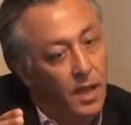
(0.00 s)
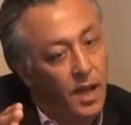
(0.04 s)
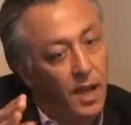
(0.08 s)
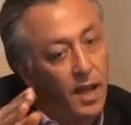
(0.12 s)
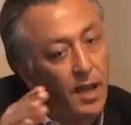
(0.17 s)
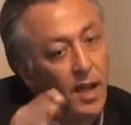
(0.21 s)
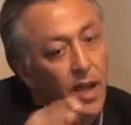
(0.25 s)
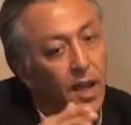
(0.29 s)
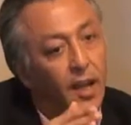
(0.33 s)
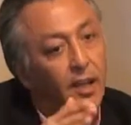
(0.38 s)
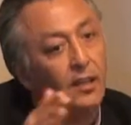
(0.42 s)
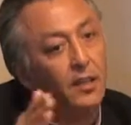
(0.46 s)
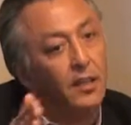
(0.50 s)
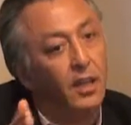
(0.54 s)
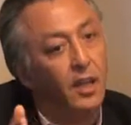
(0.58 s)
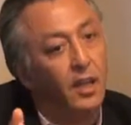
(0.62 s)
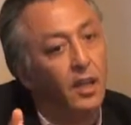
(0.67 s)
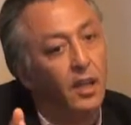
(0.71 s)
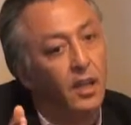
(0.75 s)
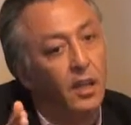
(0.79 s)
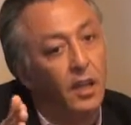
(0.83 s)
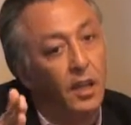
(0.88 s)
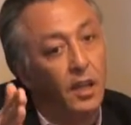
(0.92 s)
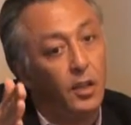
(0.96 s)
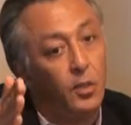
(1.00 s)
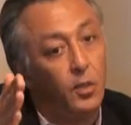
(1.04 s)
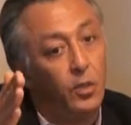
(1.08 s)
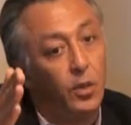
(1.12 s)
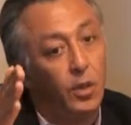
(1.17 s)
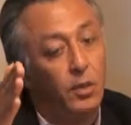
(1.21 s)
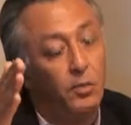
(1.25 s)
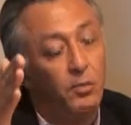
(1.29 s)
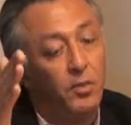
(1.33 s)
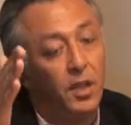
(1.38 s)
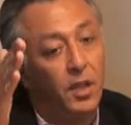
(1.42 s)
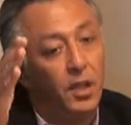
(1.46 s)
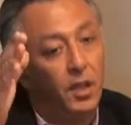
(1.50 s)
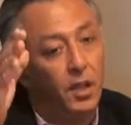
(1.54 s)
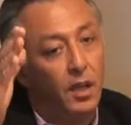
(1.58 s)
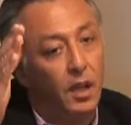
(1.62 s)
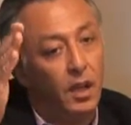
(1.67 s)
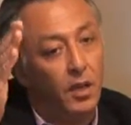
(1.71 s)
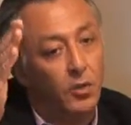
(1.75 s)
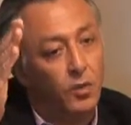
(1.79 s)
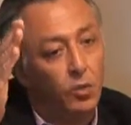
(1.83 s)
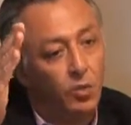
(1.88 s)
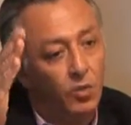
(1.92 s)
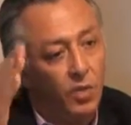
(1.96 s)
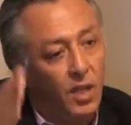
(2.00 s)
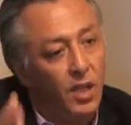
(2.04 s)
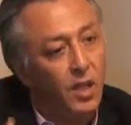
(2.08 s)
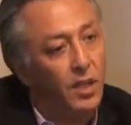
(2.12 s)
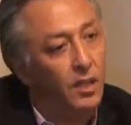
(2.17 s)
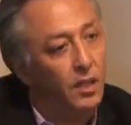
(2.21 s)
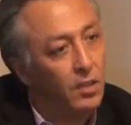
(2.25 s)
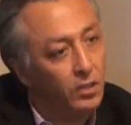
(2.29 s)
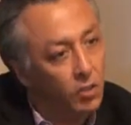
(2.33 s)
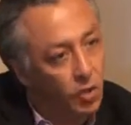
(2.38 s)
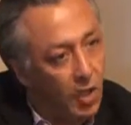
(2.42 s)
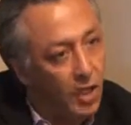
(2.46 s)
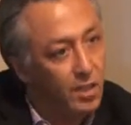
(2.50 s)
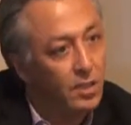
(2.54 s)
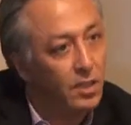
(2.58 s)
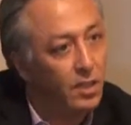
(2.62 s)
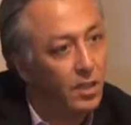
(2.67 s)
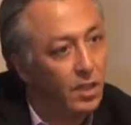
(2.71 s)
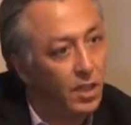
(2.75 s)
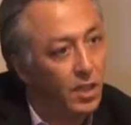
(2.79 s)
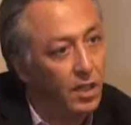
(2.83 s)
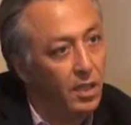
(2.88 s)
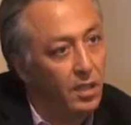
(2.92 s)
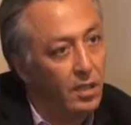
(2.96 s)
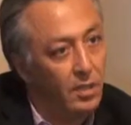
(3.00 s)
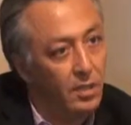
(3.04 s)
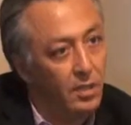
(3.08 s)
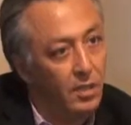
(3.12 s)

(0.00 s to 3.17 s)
And I think it will be a real tragedy,